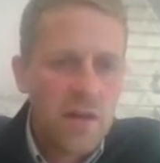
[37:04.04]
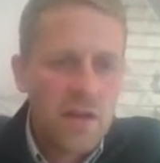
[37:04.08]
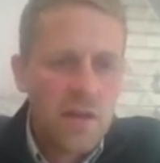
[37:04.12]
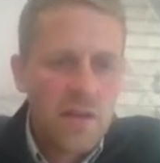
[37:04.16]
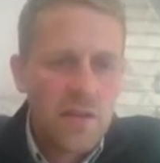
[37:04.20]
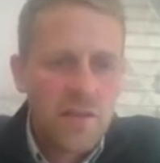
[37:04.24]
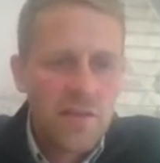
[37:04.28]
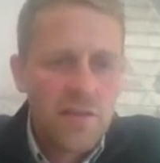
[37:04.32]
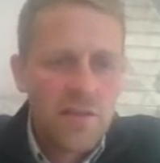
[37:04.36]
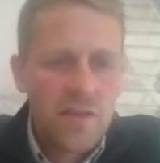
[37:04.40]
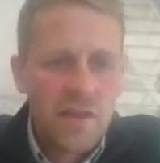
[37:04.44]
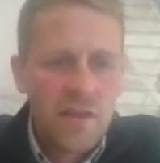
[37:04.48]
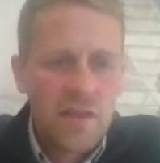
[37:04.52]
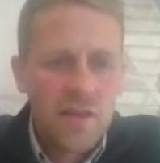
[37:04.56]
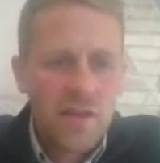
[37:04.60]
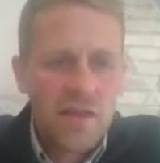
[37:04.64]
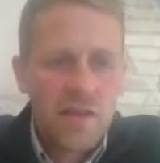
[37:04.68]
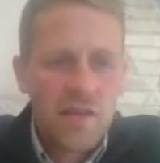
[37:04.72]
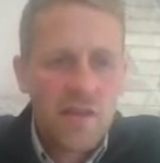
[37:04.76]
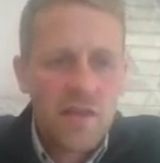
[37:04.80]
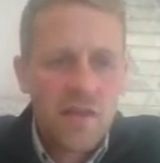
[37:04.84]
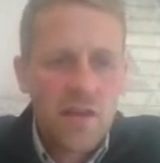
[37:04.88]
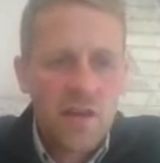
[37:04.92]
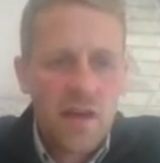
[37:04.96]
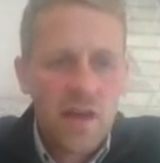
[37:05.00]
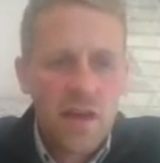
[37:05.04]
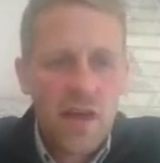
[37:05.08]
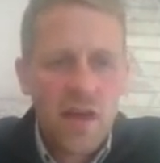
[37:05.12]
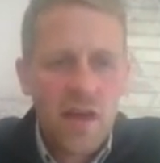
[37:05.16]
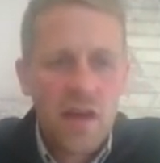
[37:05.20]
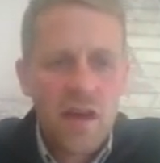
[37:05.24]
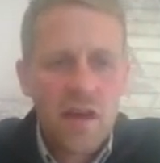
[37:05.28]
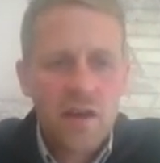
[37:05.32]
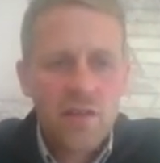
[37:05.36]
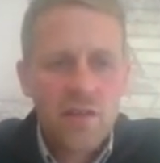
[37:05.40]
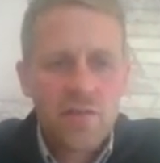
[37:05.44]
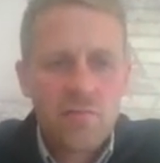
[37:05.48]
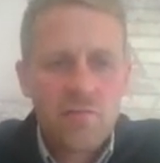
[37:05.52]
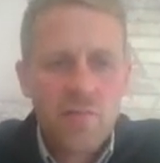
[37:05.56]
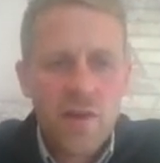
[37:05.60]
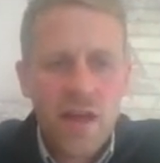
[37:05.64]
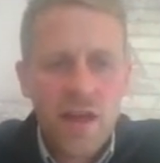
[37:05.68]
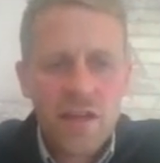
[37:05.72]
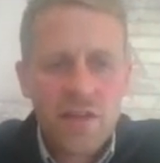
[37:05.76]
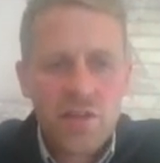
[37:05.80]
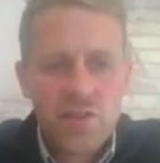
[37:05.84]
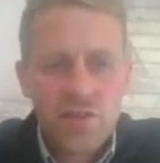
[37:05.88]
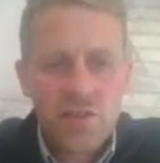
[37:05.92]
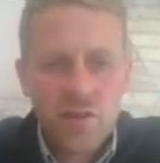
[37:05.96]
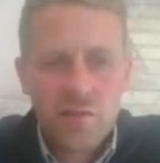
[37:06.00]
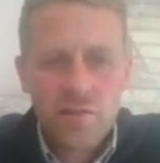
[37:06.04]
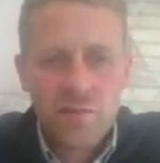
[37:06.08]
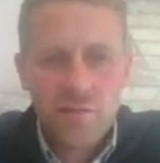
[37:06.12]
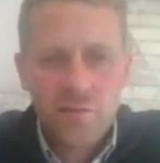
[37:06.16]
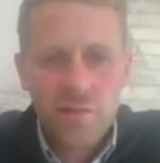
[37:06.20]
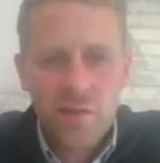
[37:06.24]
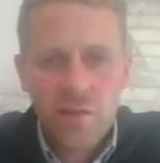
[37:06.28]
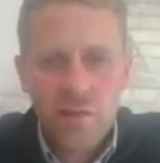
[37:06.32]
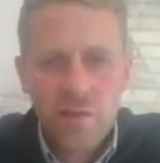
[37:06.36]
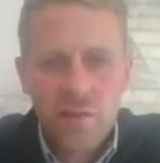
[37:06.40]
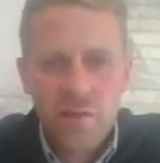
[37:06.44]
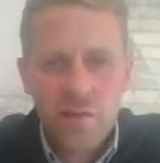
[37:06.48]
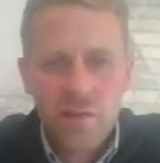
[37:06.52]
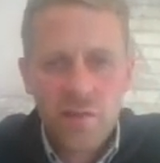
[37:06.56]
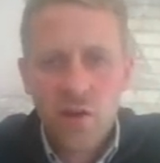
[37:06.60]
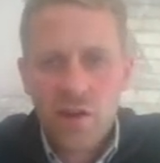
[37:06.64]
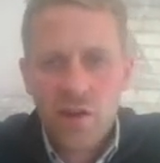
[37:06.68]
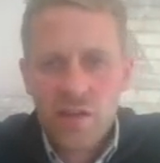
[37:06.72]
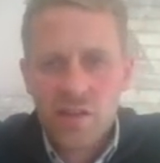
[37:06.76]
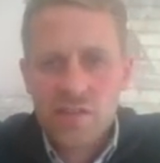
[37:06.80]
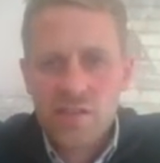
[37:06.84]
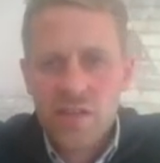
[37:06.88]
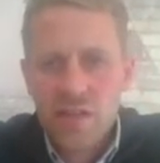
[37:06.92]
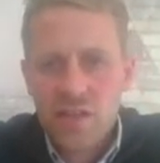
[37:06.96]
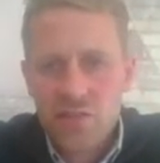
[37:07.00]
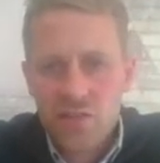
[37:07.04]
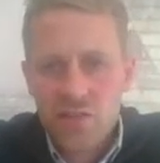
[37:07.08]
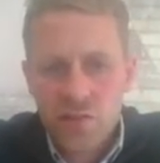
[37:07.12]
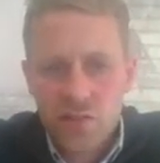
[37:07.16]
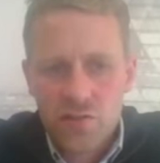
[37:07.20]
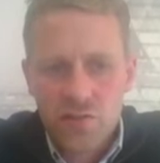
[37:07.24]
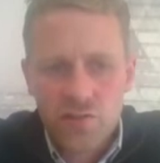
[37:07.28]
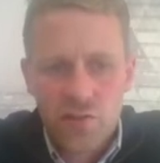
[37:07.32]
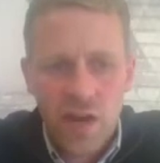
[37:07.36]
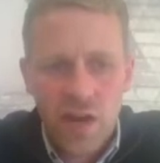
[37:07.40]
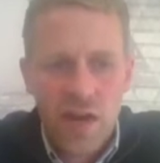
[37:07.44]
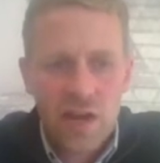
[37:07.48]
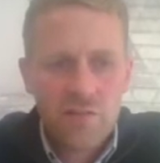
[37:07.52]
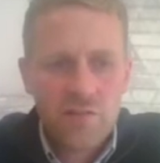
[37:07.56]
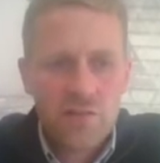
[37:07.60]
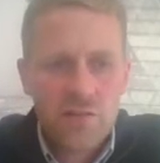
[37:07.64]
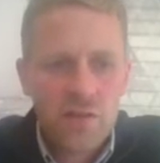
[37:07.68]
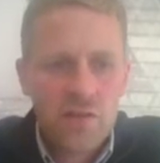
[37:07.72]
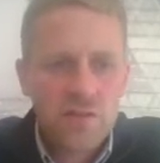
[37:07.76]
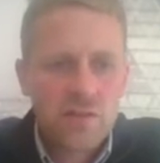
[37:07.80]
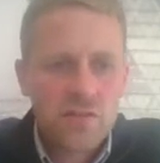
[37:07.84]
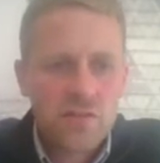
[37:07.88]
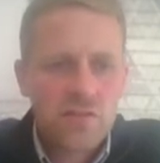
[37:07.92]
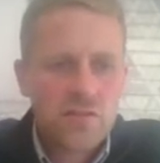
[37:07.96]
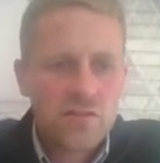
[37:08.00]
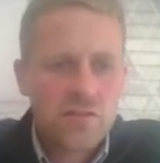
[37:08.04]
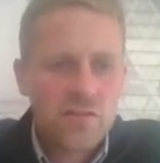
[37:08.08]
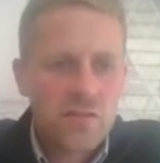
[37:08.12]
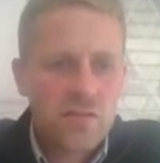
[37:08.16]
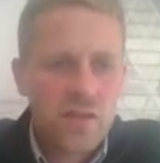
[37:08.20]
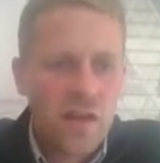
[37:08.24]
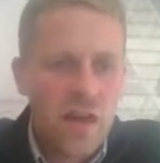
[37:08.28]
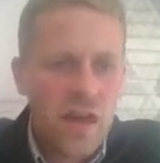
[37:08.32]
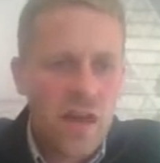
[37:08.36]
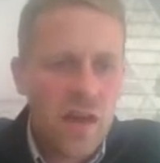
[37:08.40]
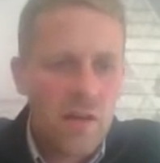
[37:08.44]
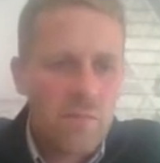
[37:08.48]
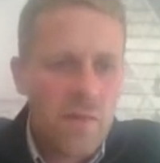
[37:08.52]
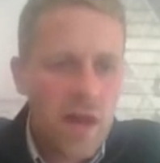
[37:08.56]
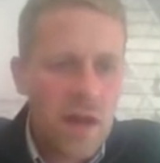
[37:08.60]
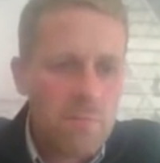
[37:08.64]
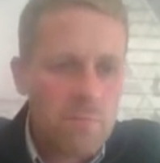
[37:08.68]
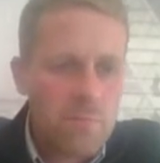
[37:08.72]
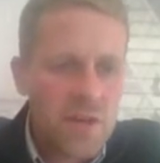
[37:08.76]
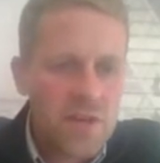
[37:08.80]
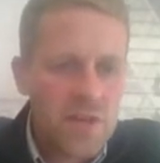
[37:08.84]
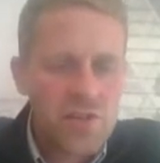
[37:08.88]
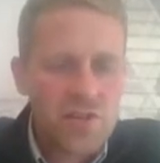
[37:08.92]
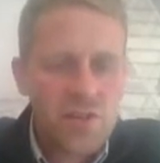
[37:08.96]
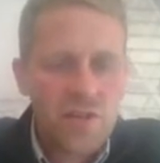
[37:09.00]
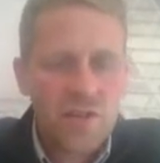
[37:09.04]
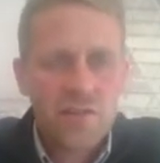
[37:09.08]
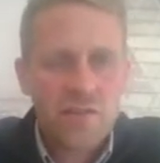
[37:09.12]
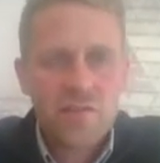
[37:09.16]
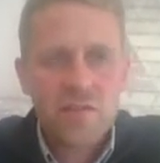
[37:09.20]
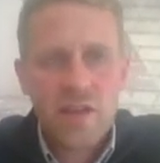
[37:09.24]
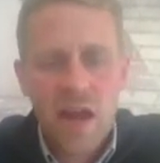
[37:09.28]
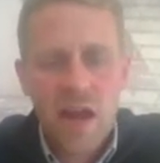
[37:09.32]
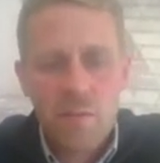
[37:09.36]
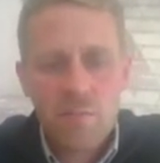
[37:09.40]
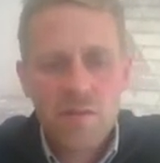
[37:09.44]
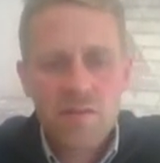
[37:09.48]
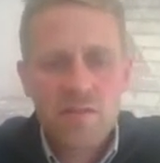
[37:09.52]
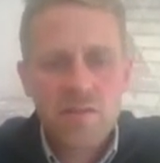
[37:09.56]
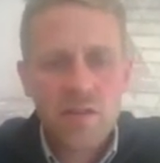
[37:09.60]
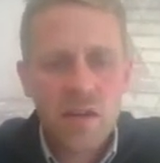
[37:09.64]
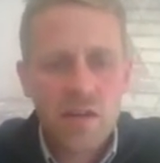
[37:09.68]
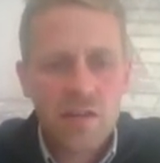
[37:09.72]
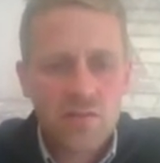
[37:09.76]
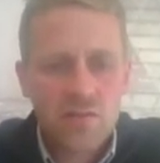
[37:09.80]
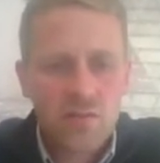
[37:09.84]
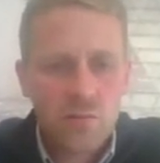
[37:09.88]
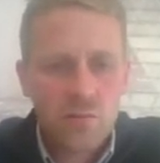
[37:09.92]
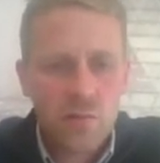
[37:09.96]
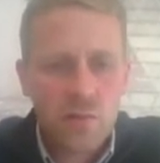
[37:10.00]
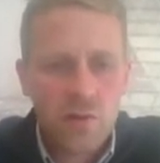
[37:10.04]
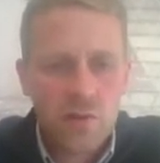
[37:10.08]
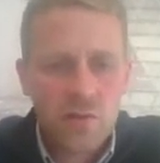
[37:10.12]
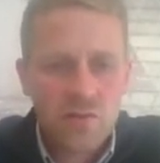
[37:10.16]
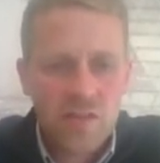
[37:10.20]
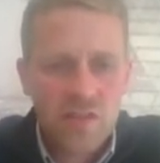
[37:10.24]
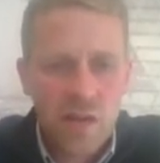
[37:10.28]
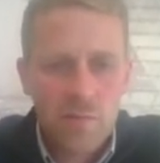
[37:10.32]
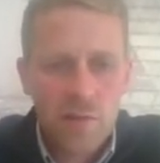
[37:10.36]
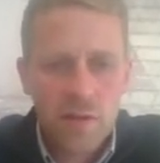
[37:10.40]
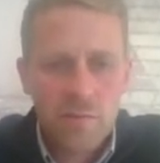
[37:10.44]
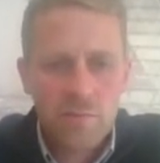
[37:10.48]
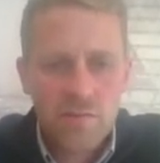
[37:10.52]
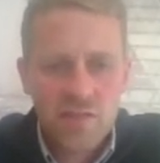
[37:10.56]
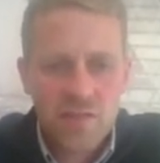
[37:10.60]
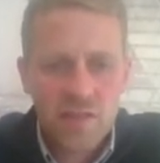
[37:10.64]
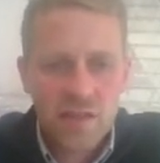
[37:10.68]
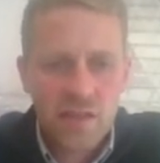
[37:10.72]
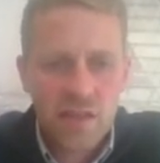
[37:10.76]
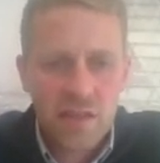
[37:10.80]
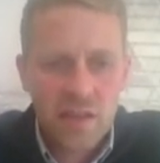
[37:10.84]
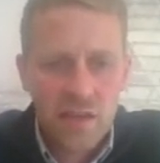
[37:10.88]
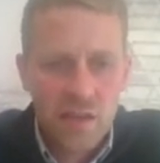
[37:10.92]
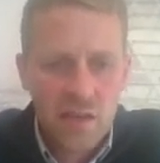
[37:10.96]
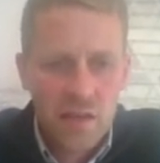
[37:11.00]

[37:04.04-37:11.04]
the range of organisational drivers, ambitions and appetite towards MMC.